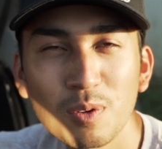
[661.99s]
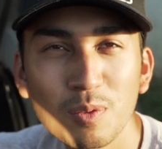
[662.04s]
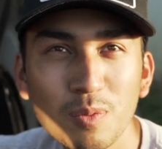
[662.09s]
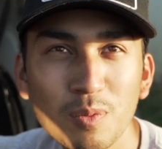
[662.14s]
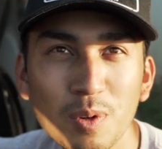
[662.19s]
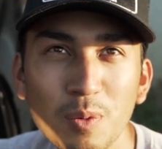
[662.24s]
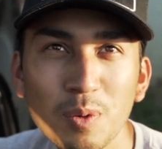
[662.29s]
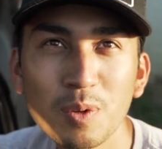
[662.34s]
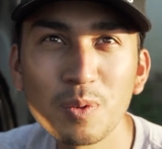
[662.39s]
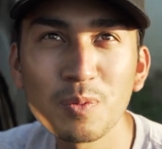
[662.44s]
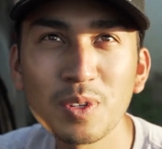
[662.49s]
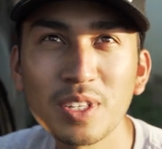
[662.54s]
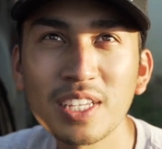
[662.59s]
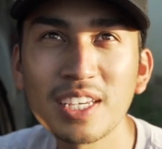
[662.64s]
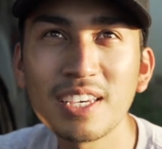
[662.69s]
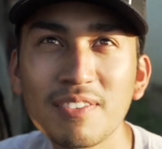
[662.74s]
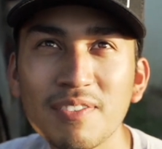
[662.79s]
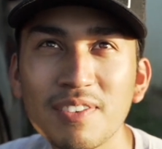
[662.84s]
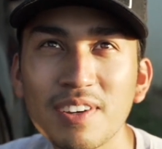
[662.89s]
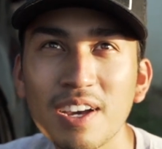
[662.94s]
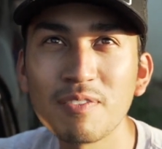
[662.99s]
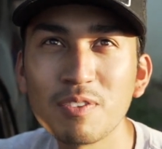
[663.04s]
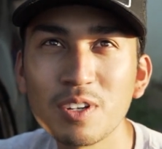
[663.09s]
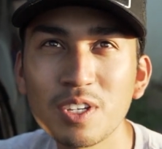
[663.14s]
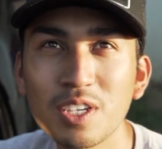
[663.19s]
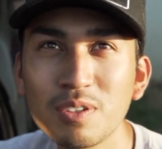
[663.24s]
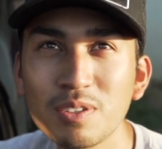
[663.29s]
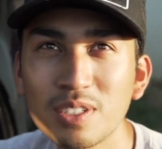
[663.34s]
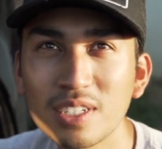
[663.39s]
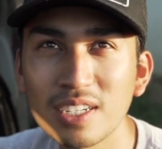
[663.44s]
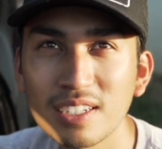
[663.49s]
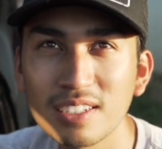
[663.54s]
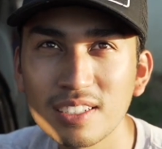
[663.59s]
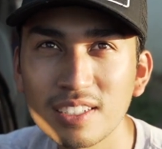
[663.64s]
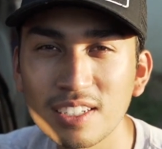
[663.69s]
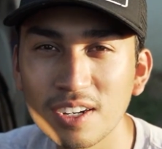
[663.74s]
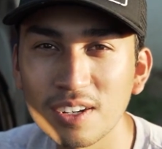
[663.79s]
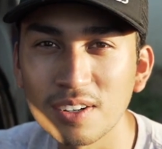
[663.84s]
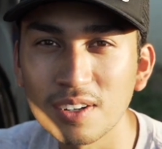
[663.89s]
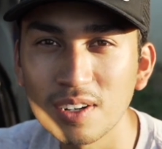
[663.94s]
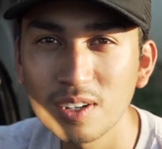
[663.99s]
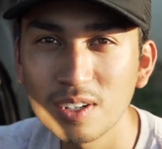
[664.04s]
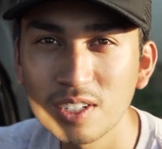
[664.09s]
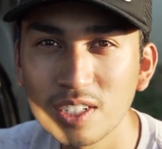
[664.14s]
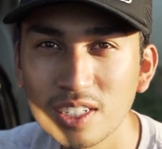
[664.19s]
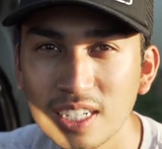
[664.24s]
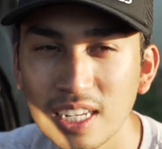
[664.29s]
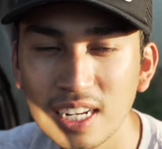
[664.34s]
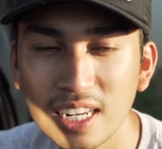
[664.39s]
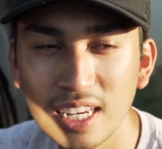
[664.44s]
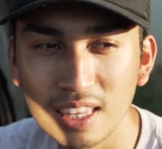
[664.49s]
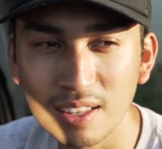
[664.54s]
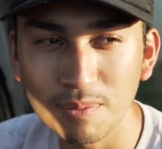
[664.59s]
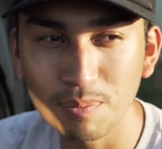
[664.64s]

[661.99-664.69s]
we wouldn't really ever use it. So we're just gonna get the